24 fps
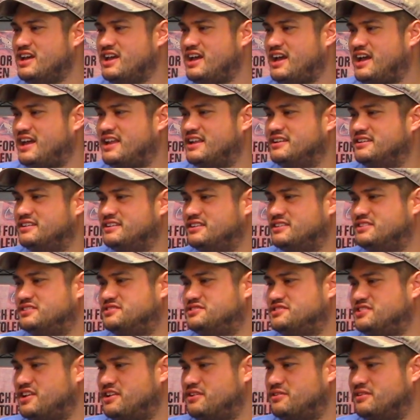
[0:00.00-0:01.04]
And
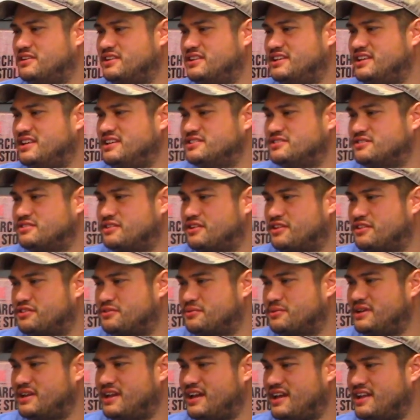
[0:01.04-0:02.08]
generally, these are the
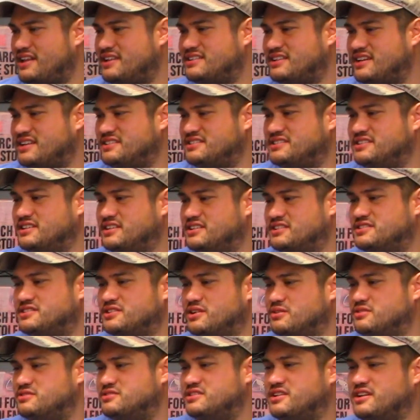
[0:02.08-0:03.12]
three heads I see
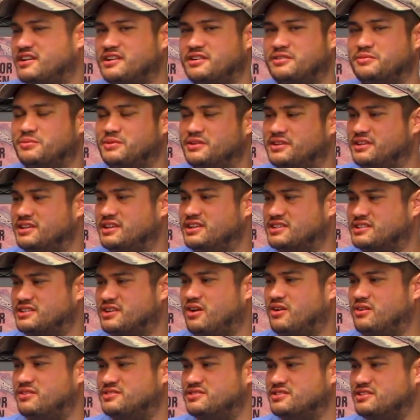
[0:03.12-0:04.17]
associated with these
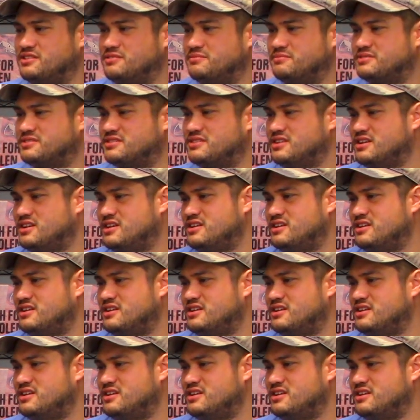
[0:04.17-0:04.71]
costumes.